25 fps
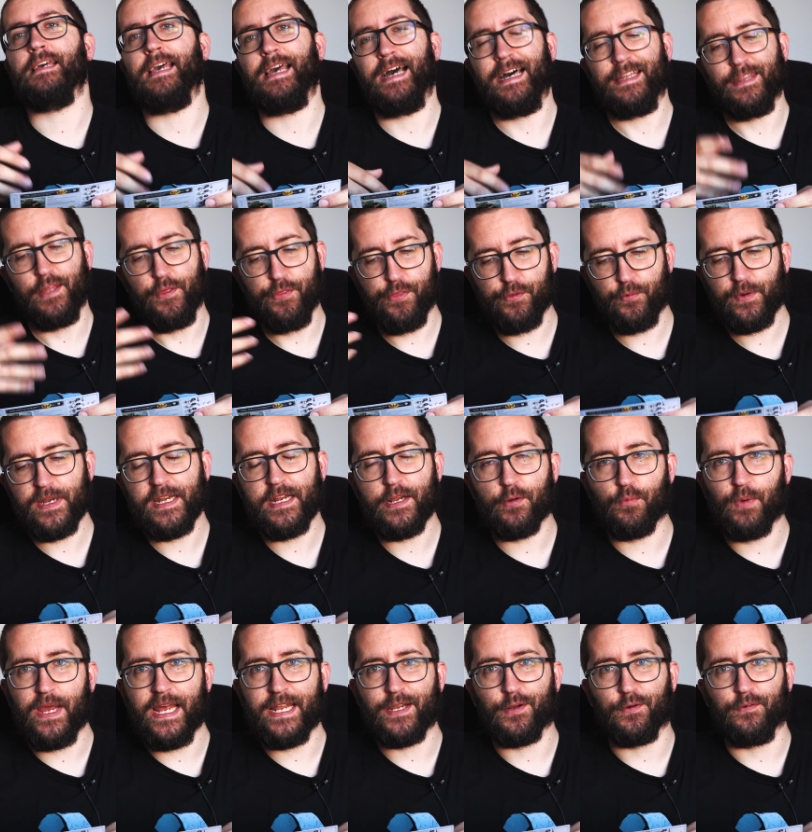It had the
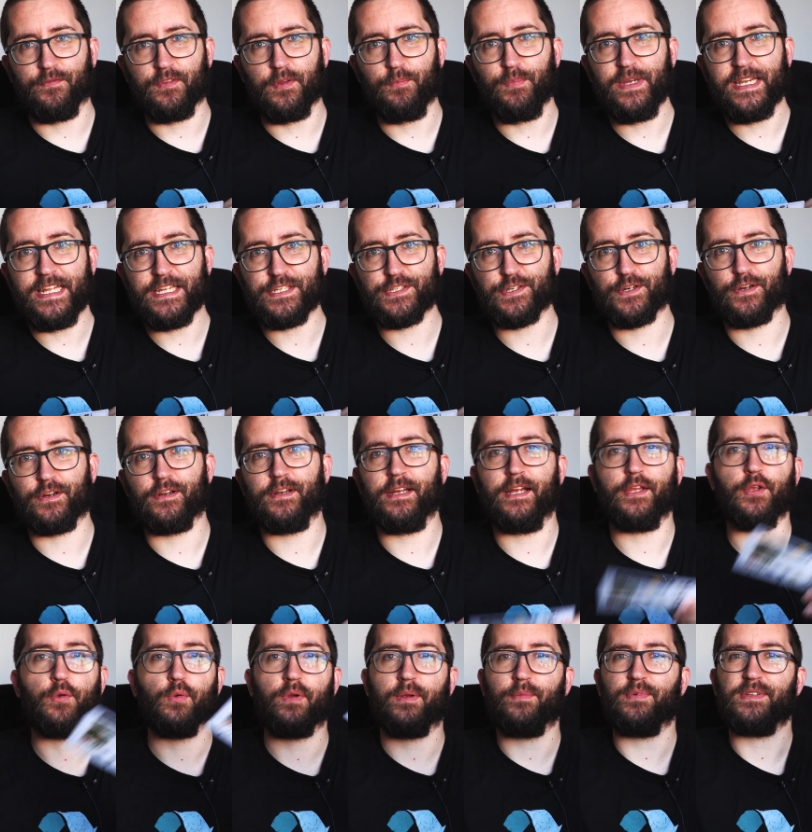3D render of the miniature,
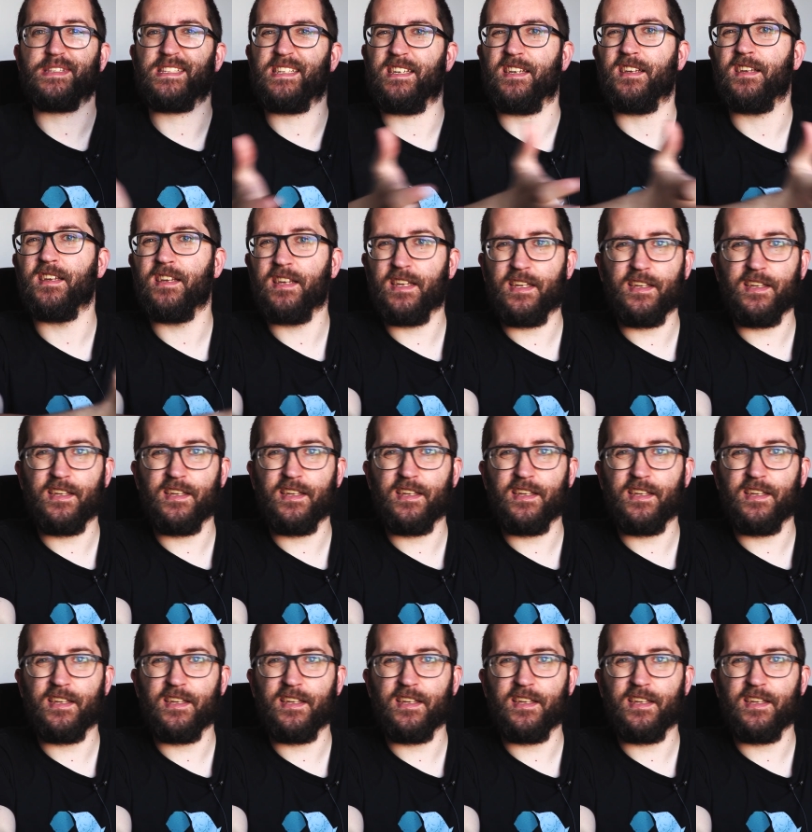and you were able to,